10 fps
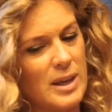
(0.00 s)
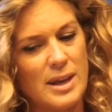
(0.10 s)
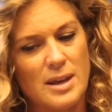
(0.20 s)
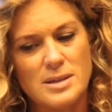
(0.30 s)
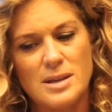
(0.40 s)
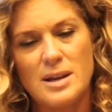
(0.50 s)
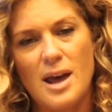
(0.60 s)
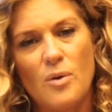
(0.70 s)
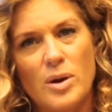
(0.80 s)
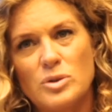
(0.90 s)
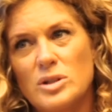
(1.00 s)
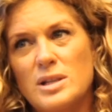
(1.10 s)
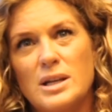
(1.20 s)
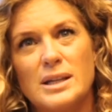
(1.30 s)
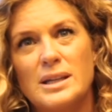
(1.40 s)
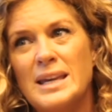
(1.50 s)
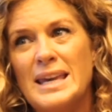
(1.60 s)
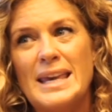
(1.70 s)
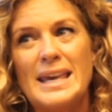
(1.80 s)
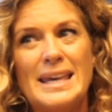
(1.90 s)
the years, and now I'm just like,
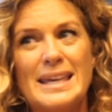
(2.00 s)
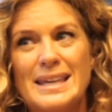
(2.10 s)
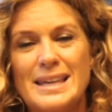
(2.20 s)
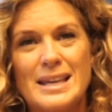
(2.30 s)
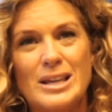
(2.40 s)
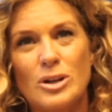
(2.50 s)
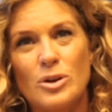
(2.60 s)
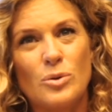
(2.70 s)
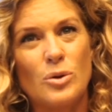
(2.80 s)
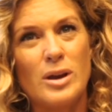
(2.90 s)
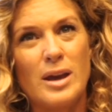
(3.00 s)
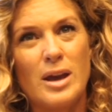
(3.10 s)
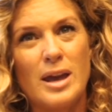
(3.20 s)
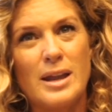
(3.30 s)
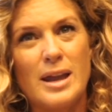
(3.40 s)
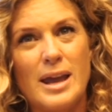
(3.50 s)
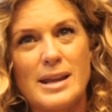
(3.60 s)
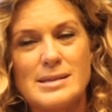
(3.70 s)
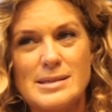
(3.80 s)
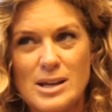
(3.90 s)
you know,
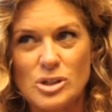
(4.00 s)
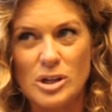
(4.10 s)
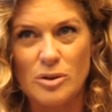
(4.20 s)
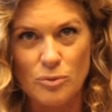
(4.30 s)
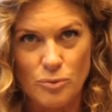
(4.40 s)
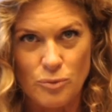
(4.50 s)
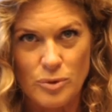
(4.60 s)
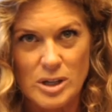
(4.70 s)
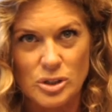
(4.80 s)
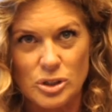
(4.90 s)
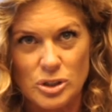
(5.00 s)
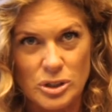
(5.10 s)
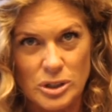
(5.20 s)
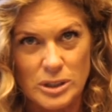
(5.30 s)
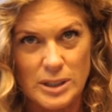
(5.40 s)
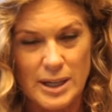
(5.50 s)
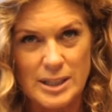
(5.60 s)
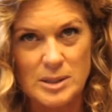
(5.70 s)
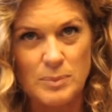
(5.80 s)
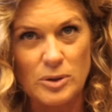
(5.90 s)
it's such a rich
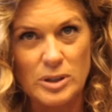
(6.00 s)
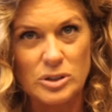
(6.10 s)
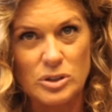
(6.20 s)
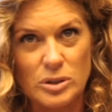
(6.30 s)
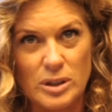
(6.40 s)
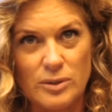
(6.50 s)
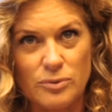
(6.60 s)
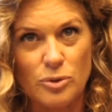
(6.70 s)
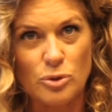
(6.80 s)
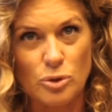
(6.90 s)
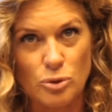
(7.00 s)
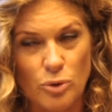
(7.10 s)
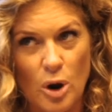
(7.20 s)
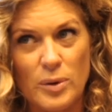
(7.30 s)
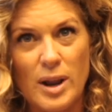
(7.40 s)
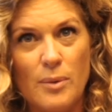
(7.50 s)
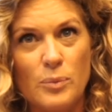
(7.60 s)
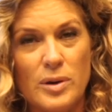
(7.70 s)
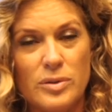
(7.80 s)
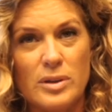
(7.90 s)
experience to have grown up
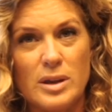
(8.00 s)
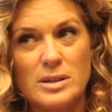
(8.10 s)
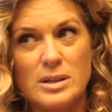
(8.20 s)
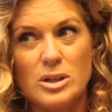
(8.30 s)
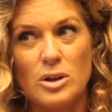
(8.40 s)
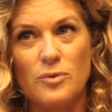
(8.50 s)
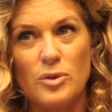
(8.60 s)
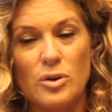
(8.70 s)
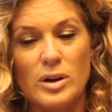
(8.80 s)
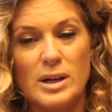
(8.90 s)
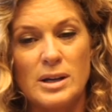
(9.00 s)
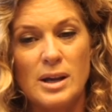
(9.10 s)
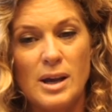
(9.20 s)
with a very